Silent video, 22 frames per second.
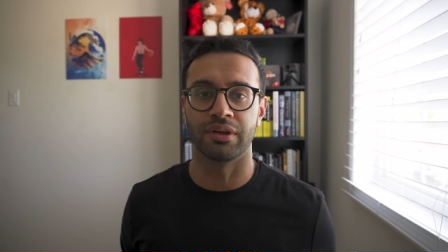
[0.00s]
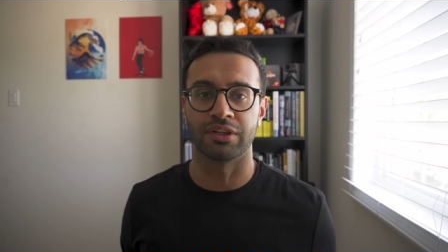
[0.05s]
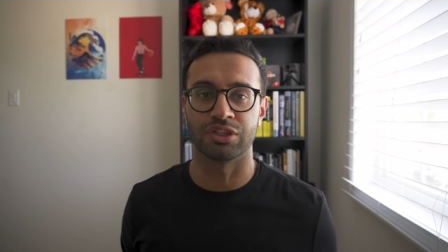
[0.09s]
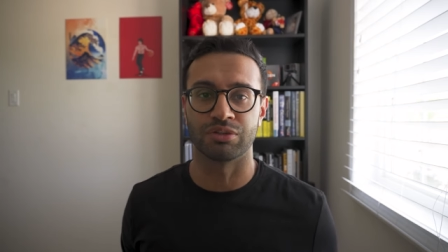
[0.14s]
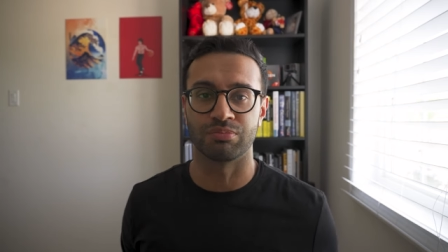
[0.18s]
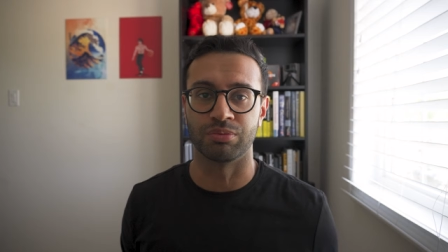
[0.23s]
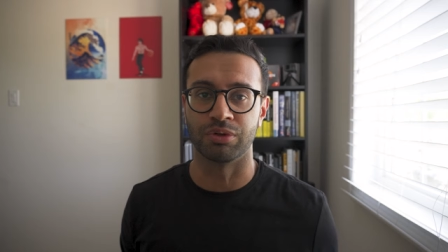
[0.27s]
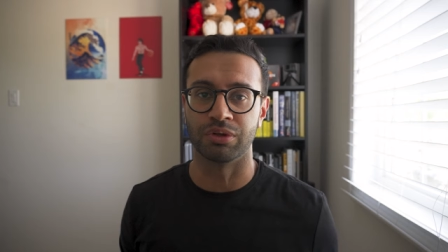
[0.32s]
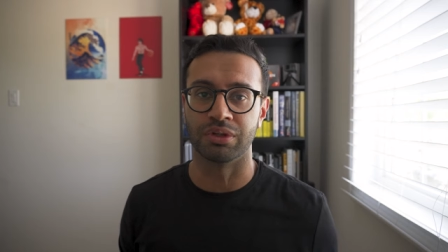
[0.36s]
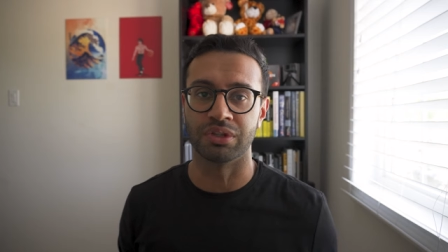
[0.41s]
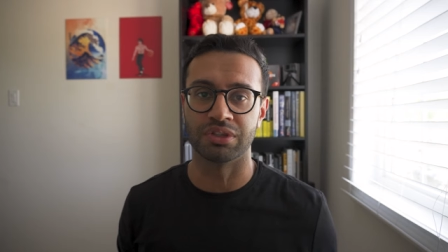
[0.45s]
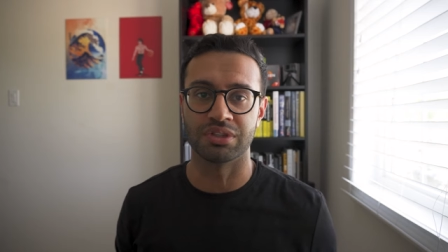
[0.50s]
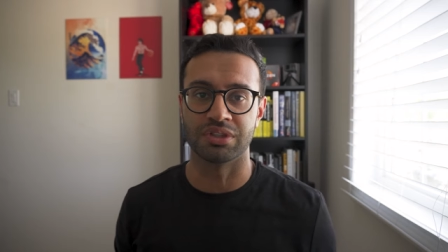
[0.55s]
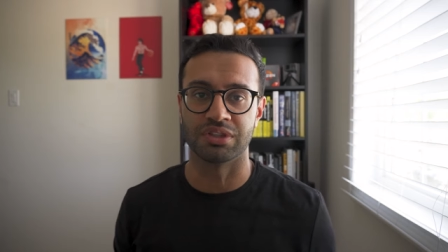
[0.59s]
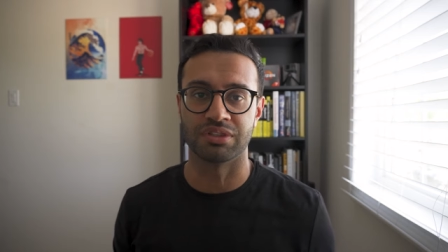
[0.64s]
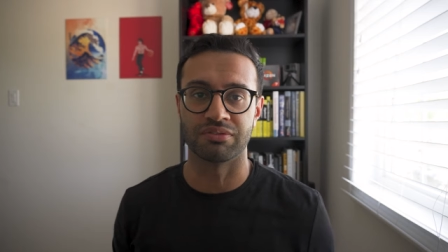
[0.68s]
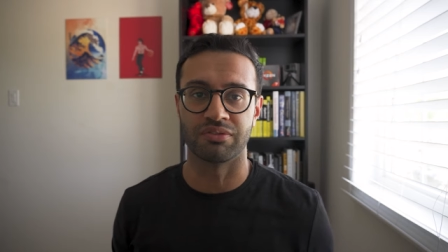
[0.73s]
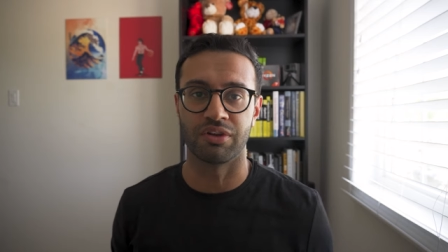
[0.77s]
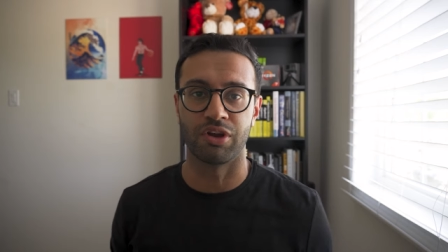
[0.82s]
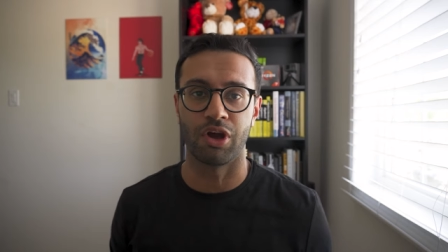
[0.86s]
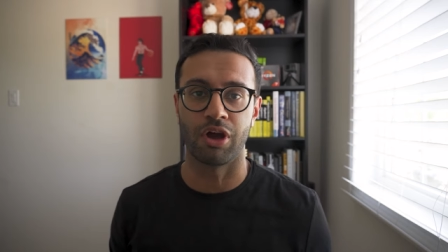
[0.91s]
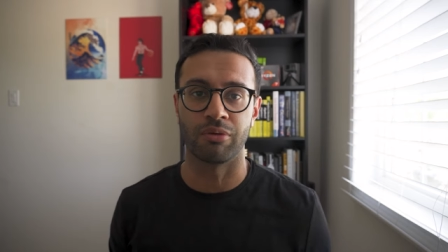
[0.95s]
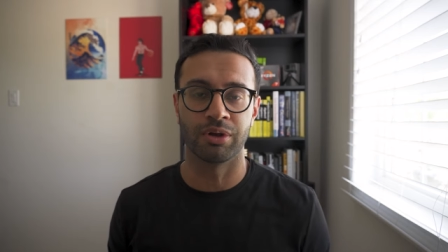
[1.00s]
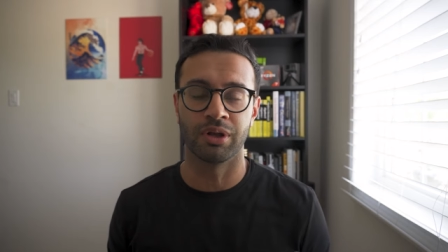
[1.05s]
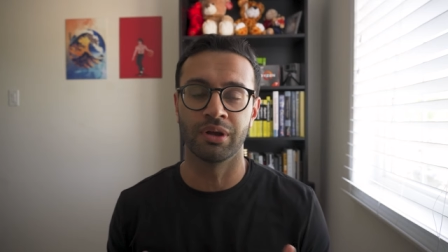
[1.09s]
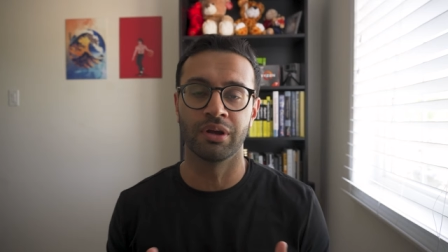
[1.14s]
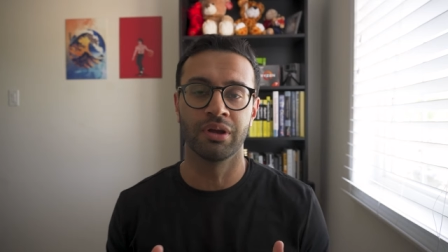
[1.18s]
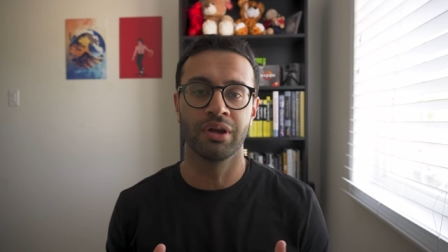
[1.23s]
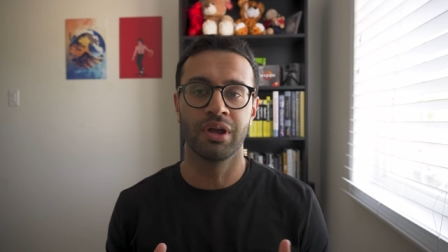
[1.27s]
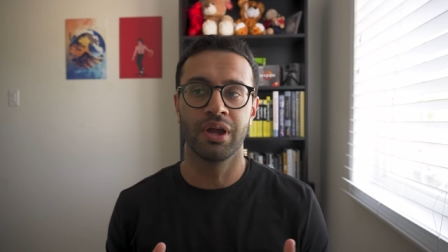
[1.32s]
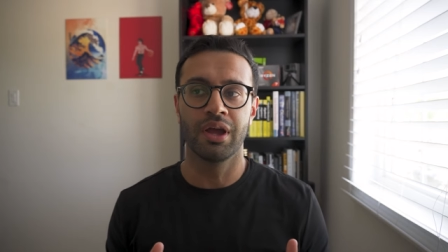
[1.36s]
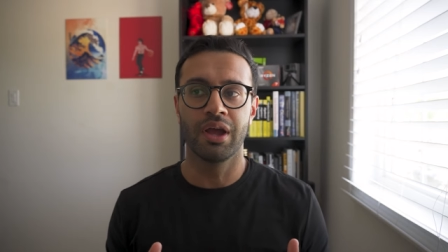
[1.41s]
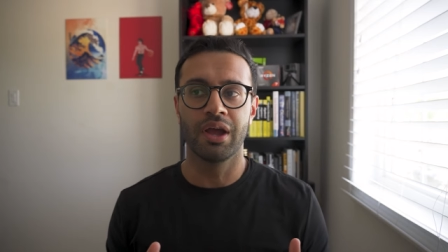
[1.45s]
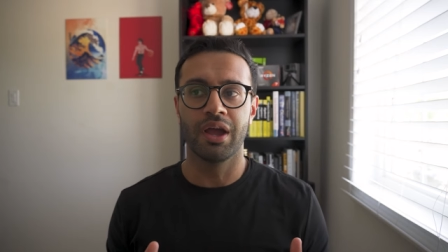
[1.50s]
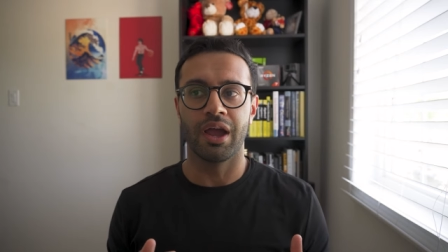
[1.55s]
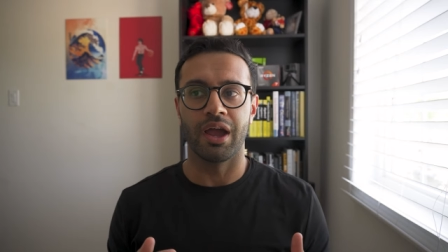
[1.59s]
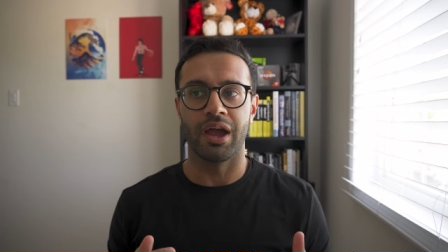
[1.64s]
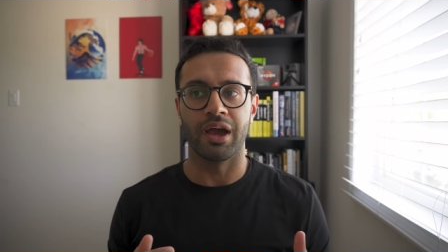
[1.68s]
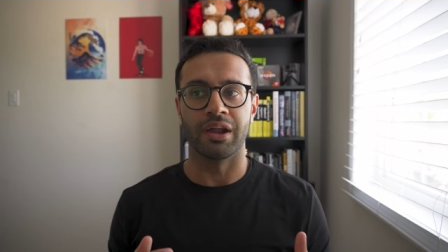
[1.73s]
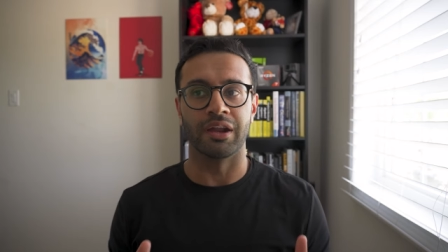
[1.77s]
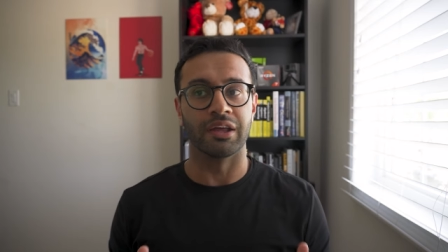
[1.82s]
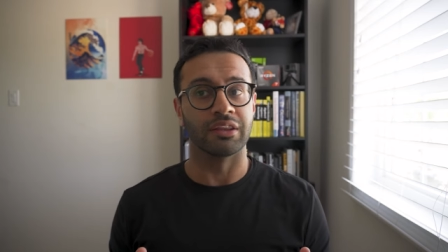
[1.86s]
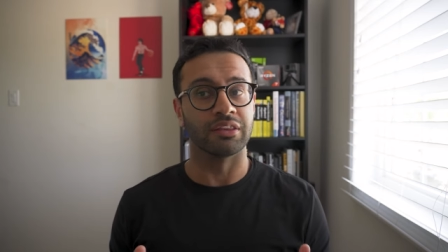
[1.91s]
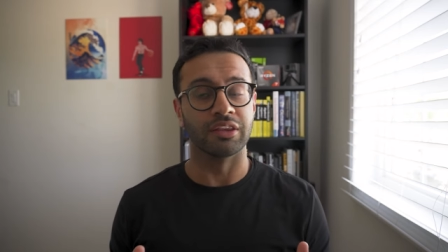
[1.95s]
experienced this phenomena
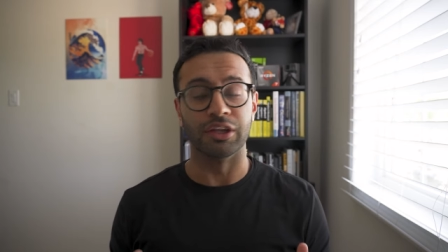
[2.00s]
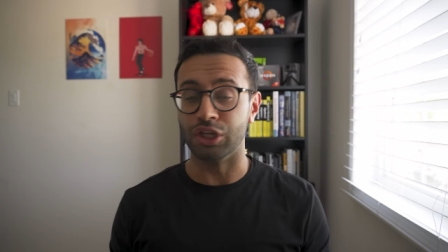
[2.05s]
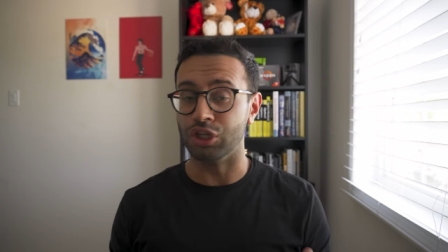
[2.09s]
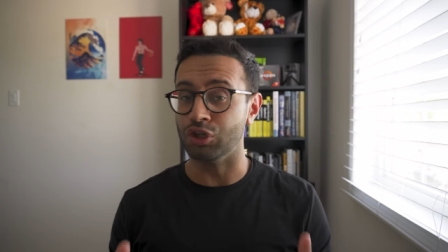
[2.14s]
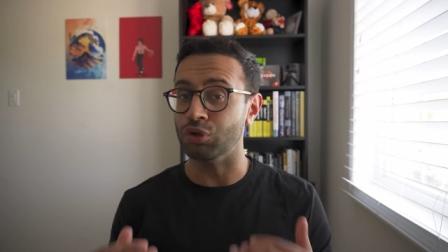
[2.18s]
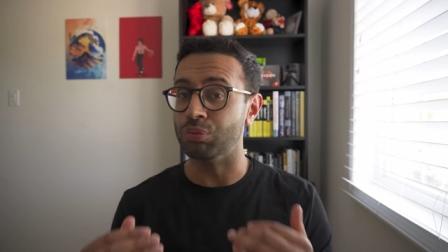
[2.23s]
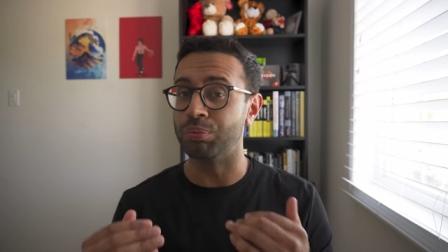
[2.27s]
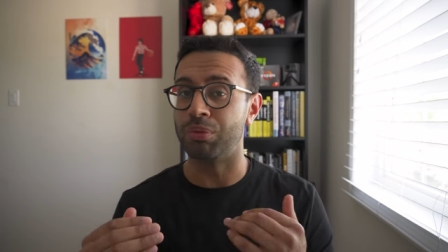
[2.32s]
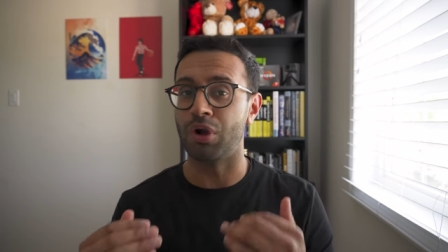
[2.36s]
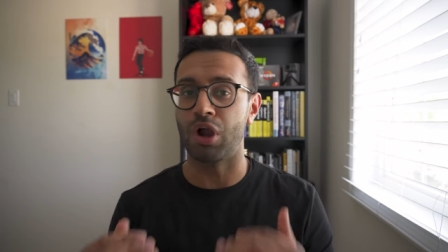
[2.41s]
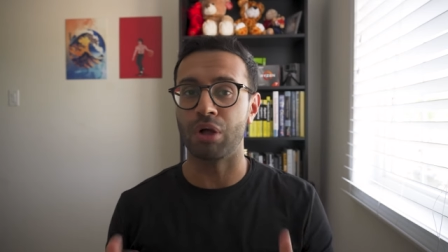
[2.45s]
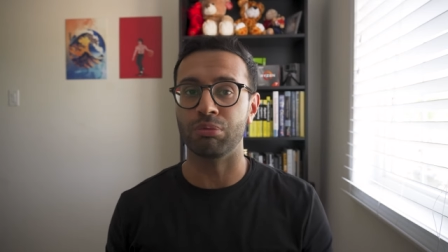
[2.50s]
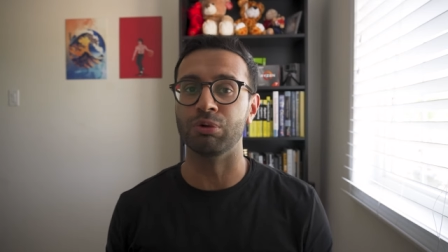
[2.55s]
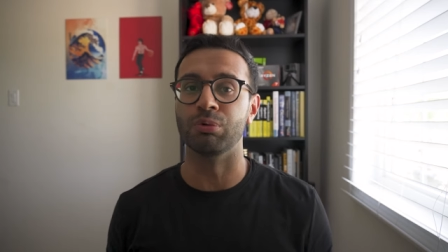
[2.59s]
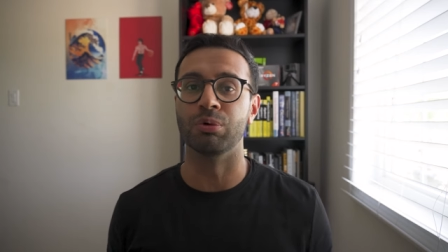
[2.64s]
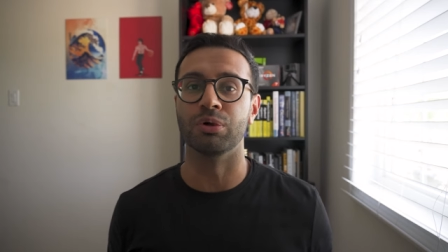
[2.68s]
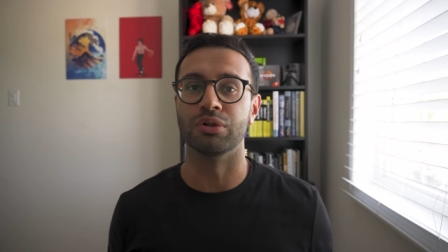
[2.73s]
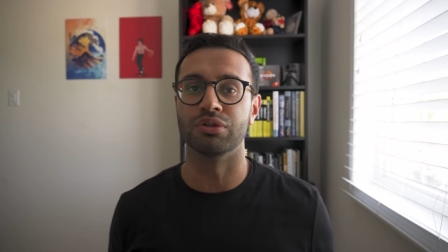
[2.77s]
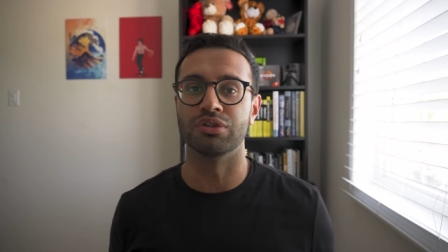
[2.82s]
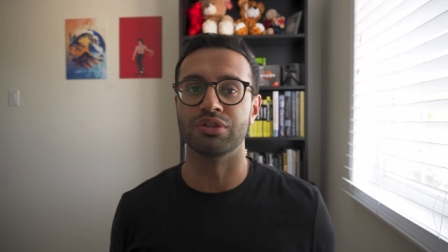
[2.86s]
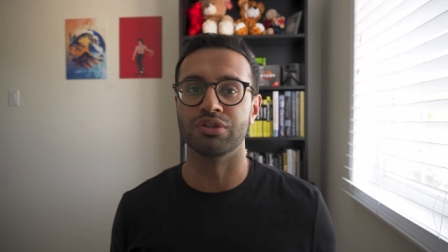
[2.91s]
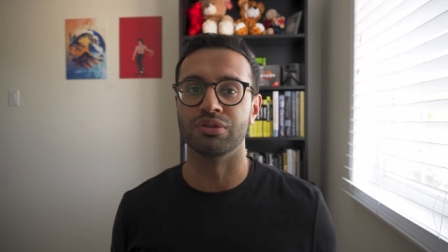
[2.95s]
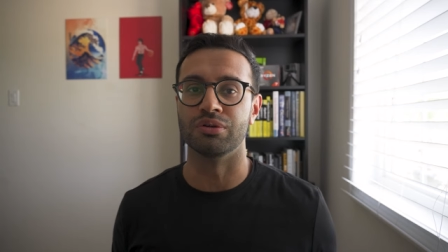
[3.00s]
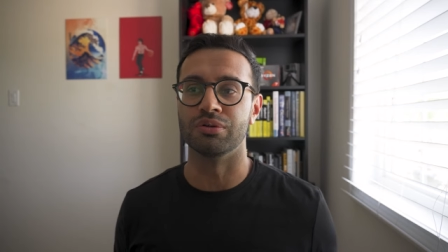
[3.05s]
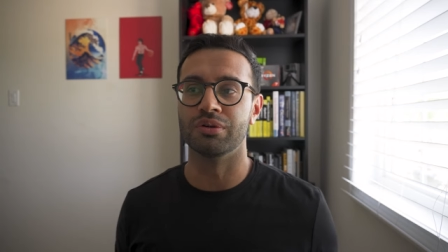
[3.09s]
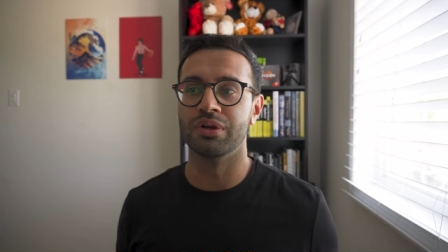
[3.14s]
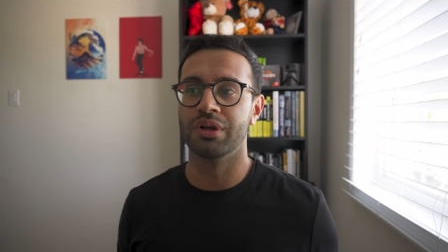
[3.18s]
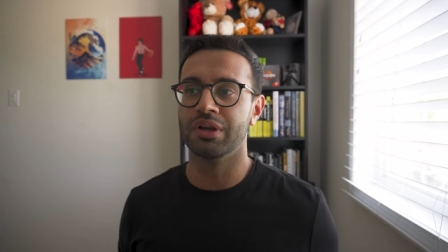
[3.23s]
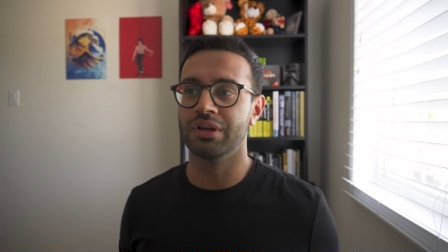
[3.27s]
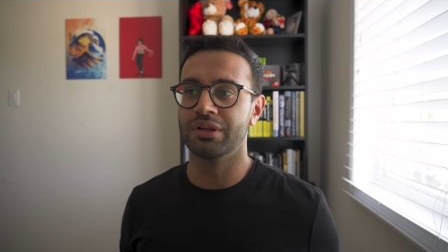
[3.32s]
and I think you probably will too.